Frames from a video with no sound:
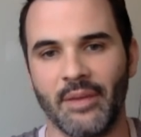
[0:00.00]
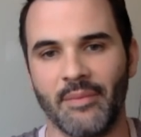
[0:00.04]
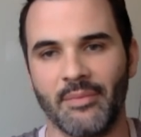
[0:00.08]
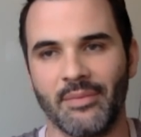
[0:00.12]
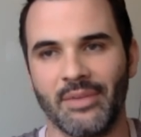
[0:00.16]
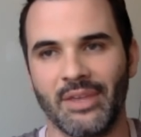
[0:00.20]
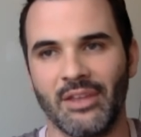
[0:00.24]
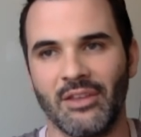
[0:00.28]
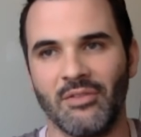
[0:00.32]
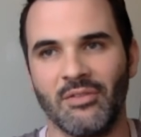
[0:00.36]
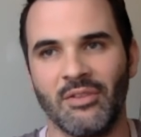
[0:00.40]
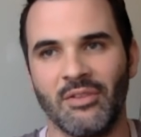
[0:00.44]

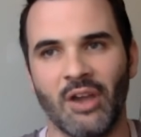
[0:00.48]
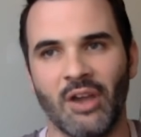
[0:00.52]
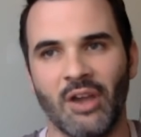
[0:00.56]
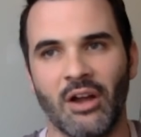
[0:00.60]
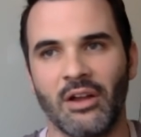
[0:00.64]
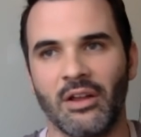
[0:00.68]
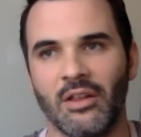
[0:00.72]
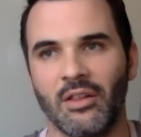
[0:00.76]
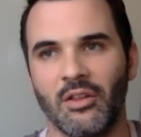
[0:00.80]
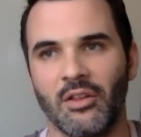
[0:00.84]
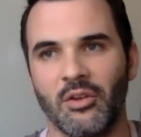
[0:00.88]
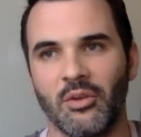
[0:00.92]
Can you talk
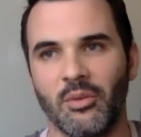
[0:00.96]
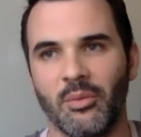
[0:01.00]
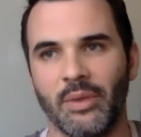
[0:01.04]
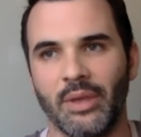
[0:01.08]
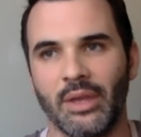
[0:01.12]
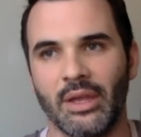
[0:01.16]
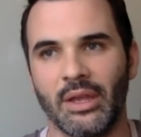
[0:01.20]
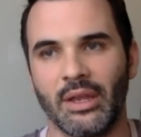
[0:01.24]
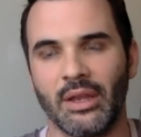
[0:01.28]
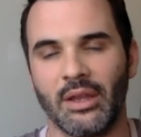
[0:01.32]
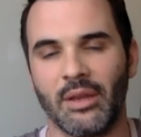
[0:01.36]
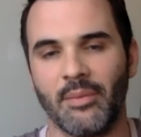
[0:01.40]
a little
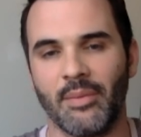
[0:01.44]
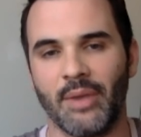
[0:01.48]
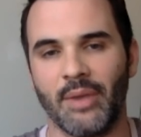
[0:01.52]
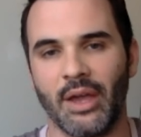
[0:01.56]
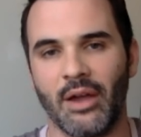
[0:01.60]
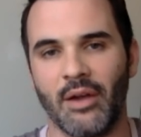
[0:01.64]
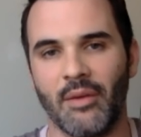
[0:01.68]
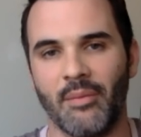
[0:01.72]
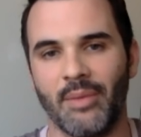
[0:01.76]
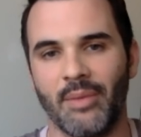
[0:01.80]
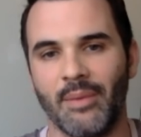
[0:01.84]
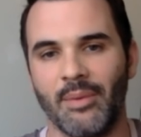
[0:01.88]
bit
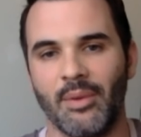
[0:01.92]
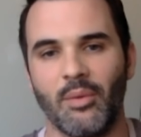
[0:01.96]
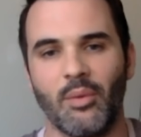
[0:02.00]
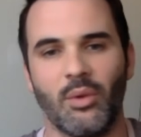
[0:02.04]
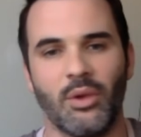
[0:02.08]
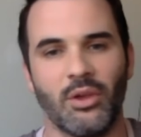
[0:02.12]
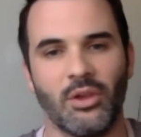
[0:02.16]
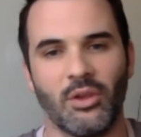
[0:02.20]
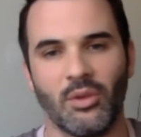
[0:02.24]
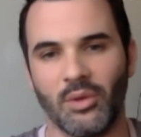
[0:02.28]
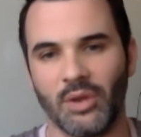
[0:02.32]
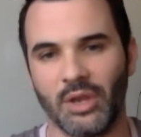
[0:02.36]
about maybe
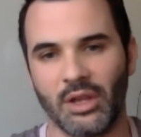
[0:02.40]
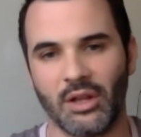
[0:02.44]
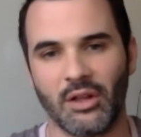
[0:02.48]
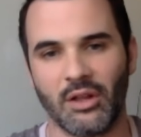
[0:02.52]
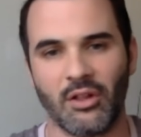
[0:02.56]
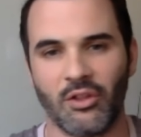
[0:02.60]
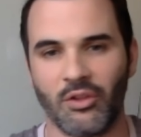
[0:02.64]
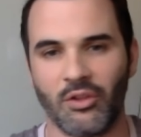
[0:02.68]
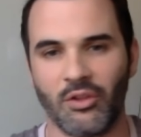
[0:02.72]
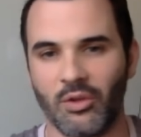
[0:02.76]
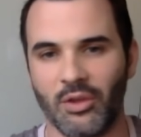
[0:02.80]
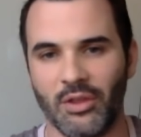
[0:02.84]
what you would
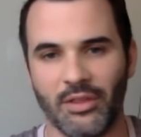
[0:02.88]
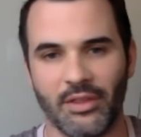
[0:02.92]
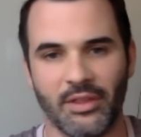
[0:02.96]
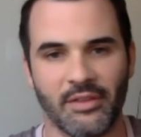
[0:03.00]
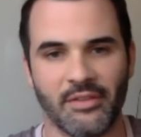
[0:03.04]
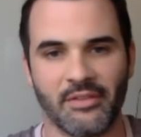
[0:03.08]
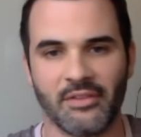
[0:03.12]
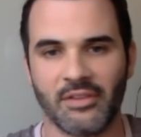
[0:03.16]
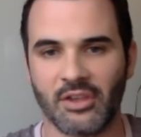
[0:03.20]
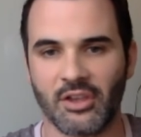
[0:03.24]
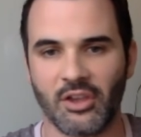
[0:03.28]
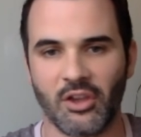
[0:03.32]
include in
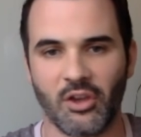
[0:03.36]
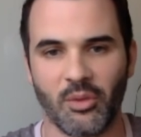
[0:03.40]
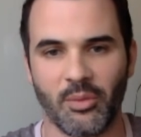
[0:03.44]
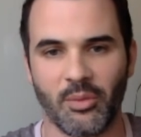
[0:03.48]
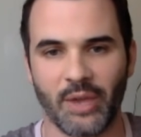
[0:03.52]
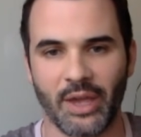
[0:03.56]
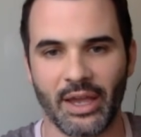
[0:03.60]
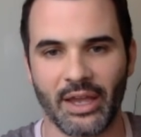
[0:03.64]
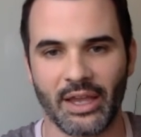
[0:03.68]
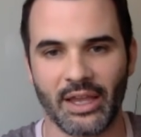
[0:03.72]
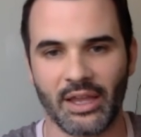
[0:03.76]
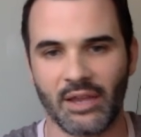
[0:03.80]
this to-go
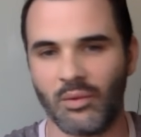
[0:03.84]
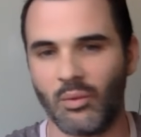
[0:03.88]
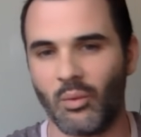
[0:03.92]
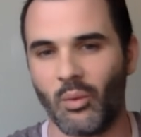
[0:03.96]
bag and